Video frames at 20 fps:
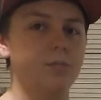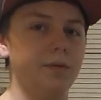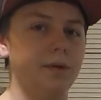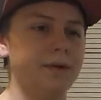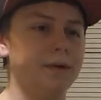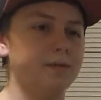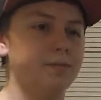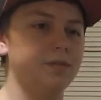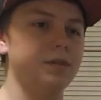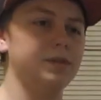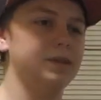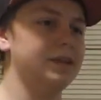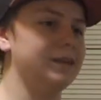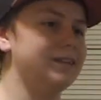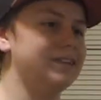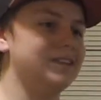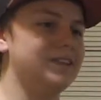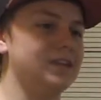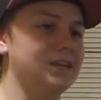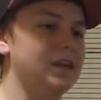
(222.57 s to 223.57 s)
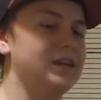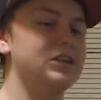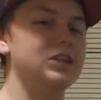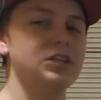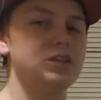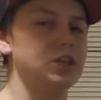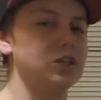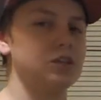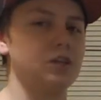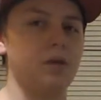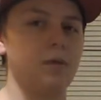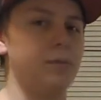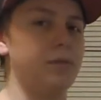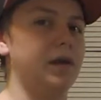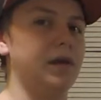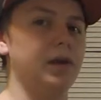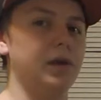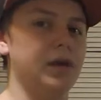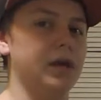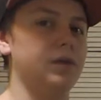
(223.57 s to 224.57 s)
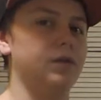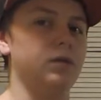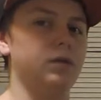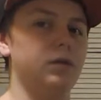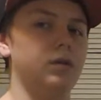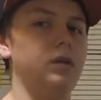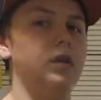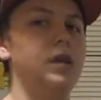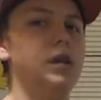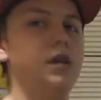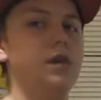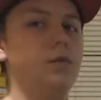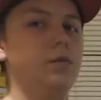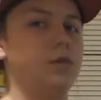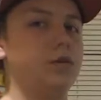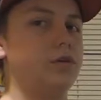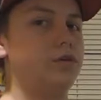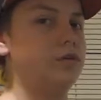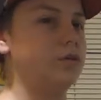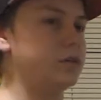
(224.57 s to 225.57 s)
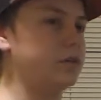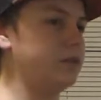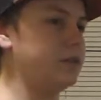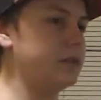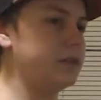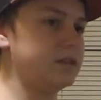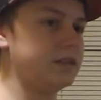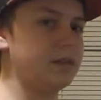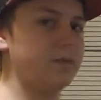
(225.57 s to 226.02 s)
but really it just doesn't compare at all when you're using these.